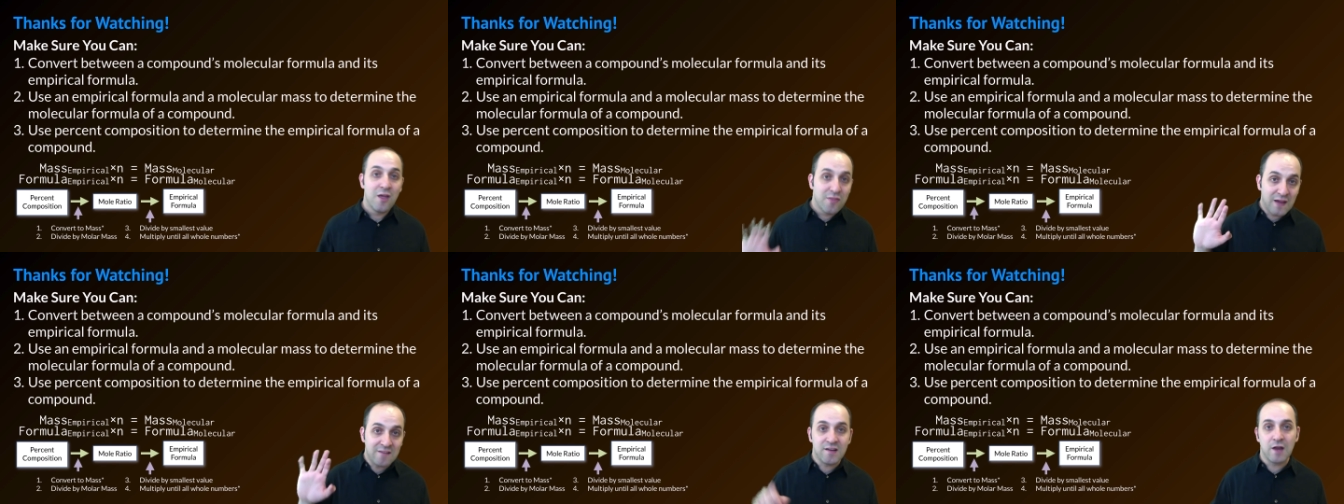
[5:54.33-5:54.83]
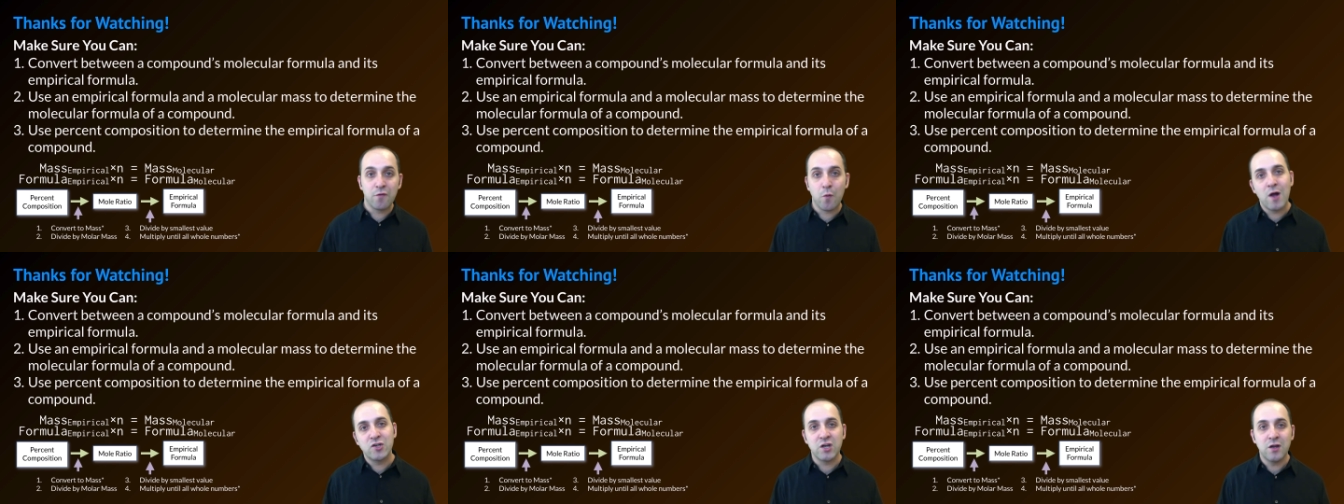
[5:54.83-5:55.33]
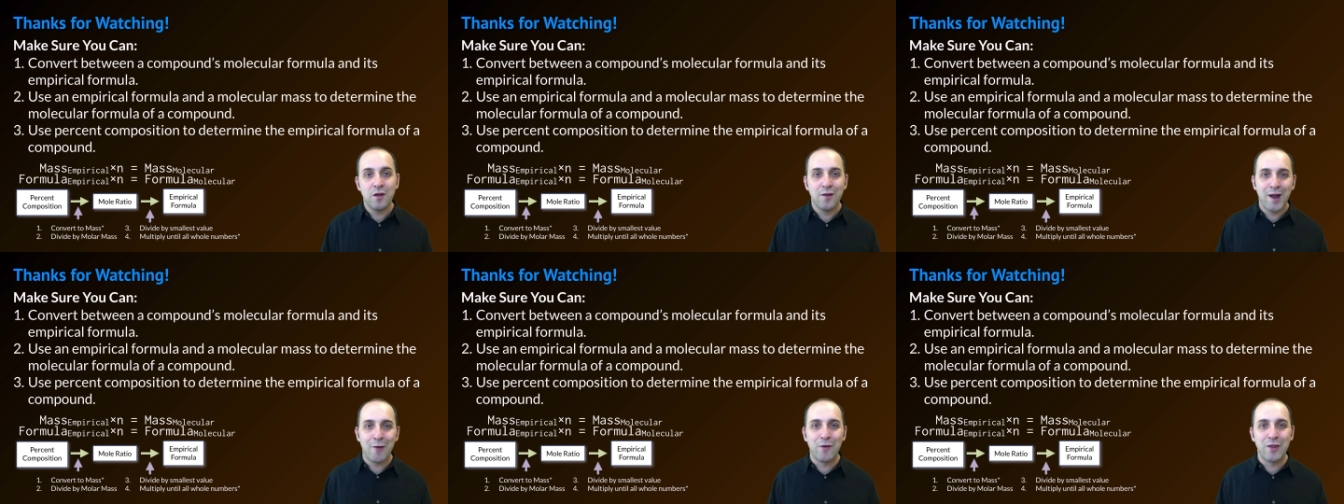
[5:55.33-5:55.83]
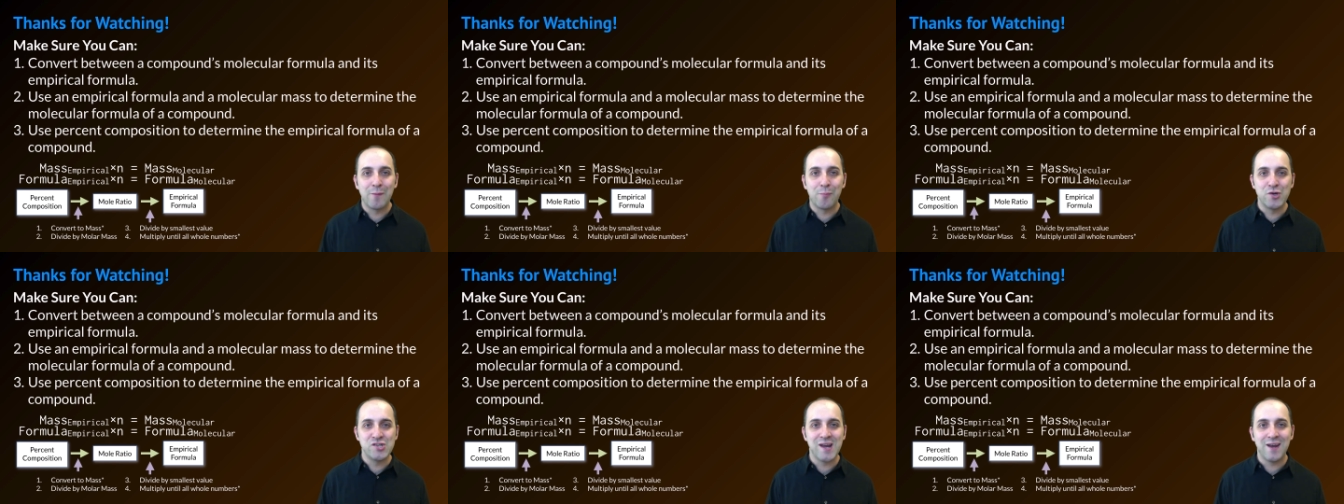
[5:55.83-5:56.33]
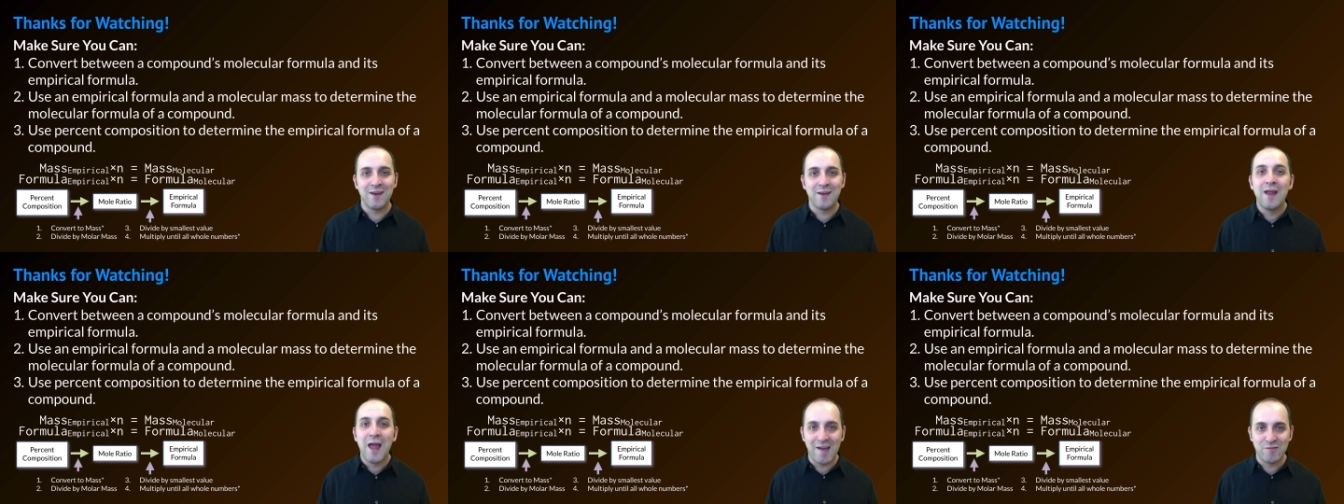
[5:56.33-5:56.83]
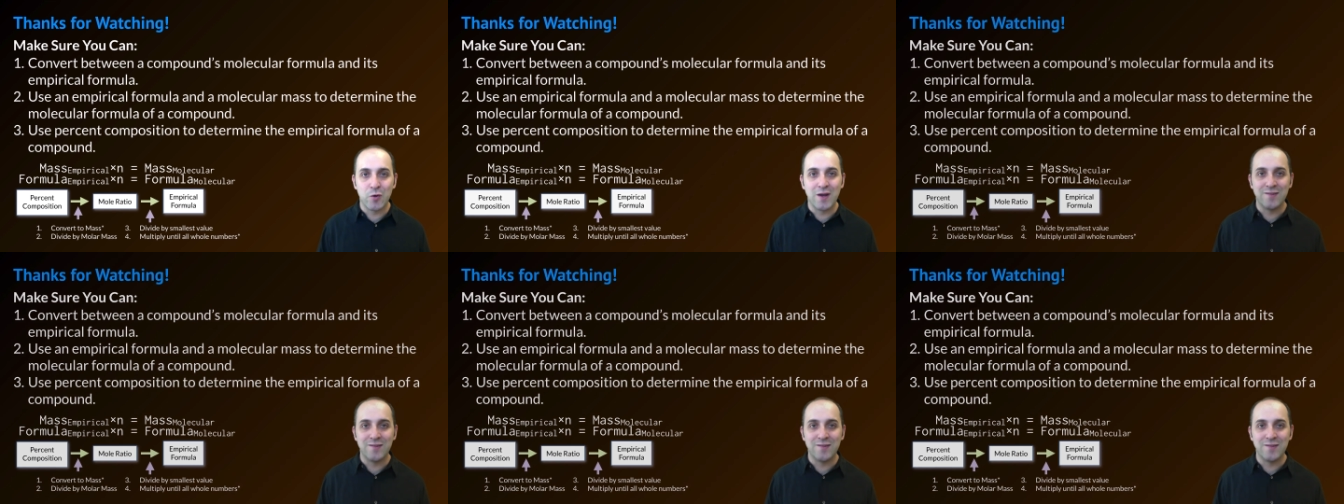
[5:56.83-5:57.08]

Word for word: Thanks again for watching. I really appreciate it. Have a great